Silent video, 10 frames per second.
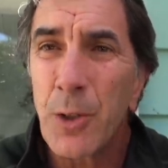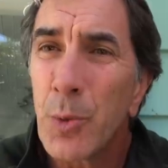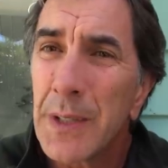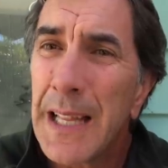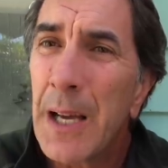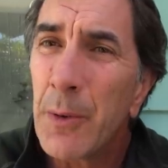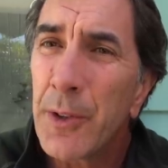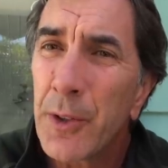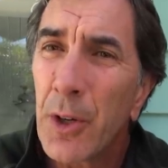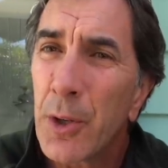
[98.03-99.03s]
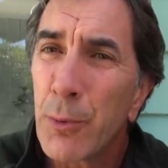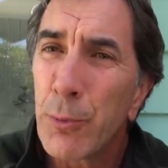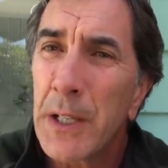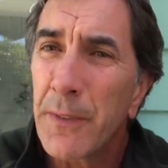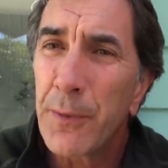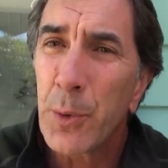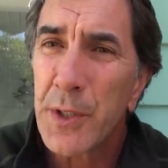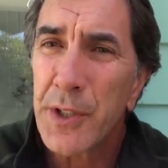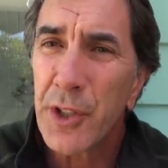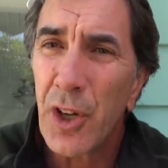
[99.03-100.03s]
You allowed the dog, you
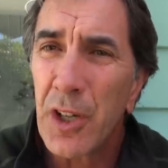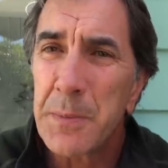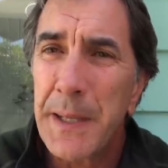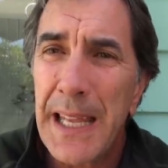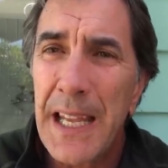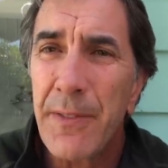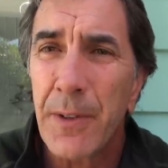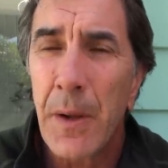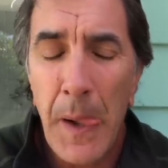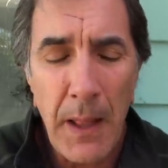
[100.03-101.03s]
reinforced the dog's behavior.